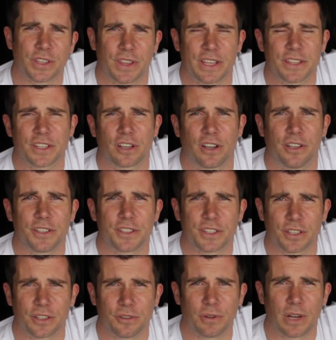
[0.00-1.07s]
that's going
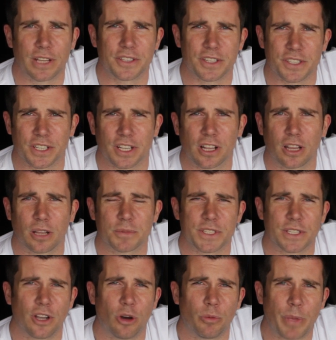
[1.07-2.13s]
to just eclipse
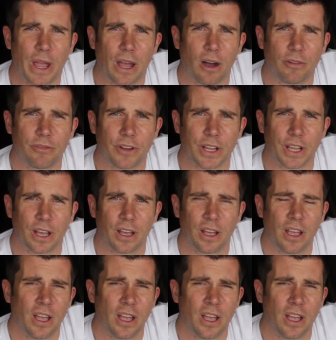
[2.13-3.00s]
the old power figure.